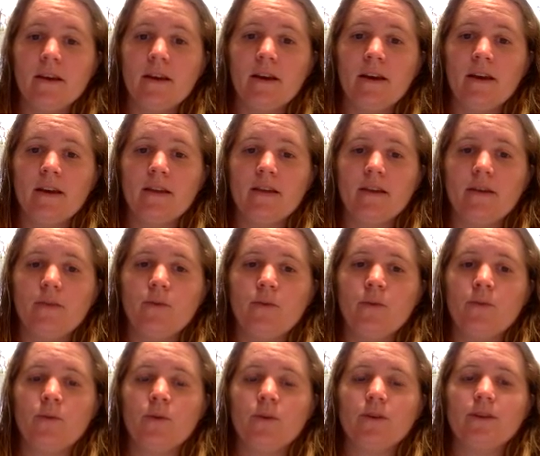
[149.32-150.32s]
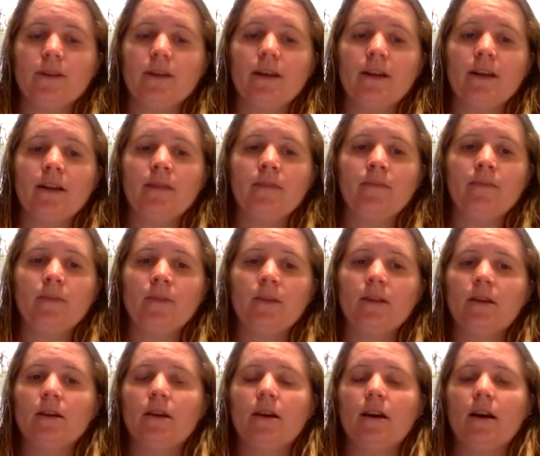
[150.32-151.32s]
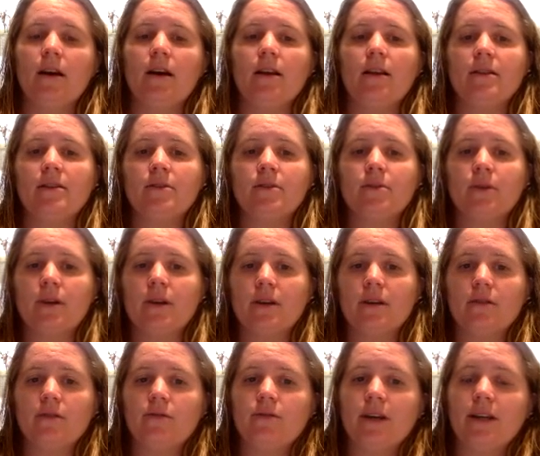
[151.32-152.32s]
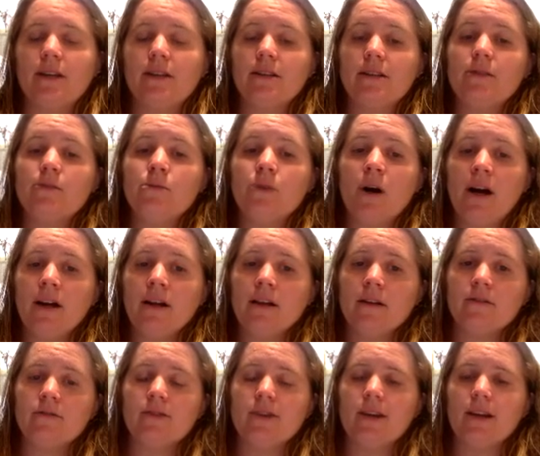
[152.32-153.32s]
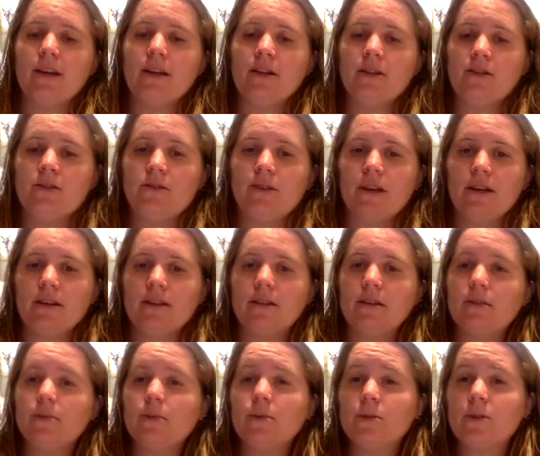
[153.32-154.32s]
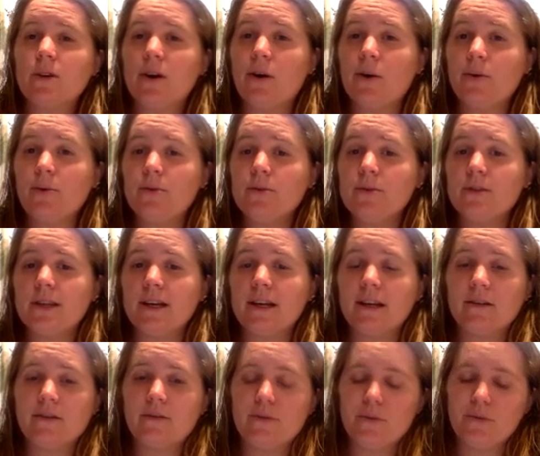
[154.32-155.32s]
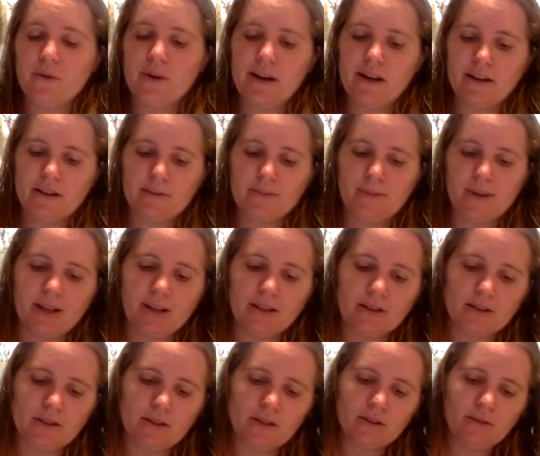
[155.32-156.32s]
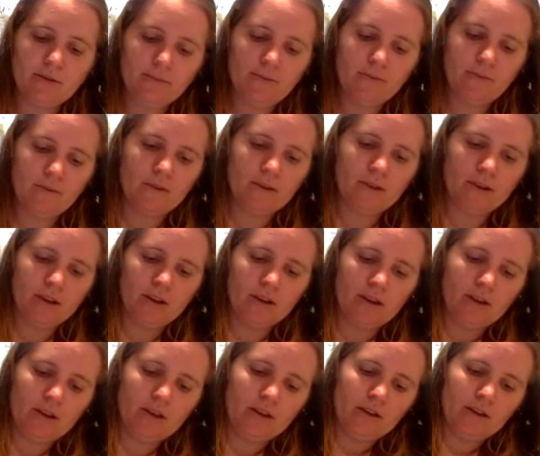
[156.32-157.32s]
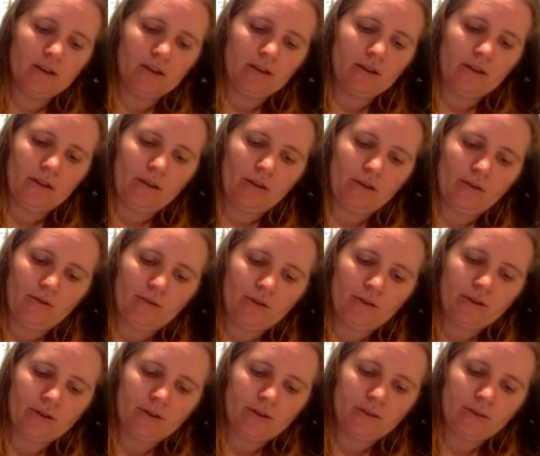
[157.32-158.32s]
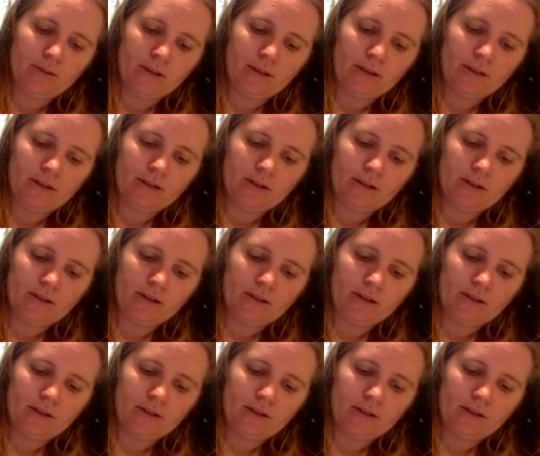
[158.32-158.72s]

And then one more time, uh, let's go ahead and find dy if h of x equals cosine of 3x minus 2. So the first thing we need